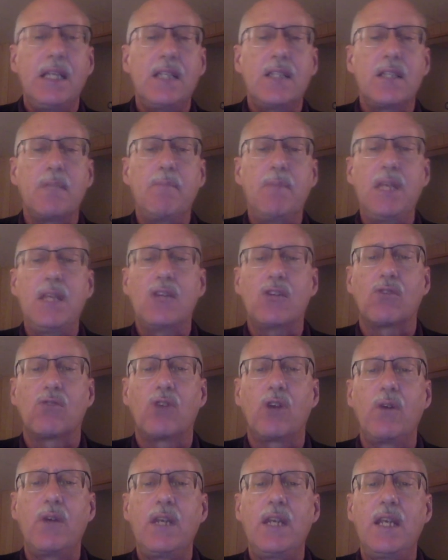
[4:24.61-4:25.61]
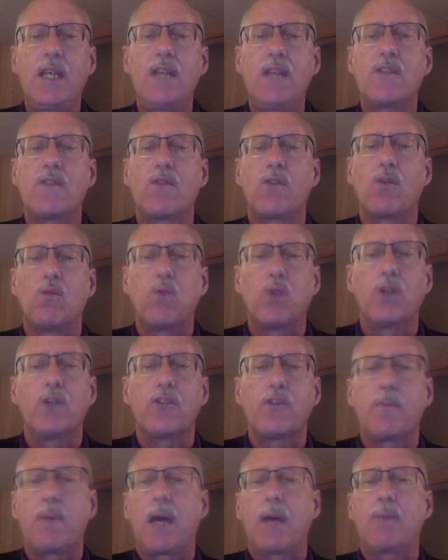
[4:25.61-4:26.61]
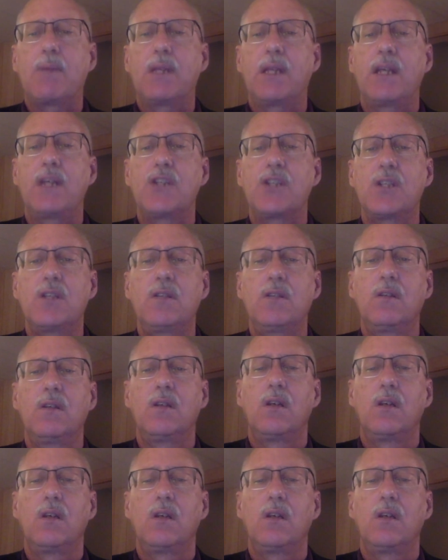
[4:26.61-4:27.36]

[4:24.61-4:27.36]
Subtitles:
to meet the growing needs of the world's population,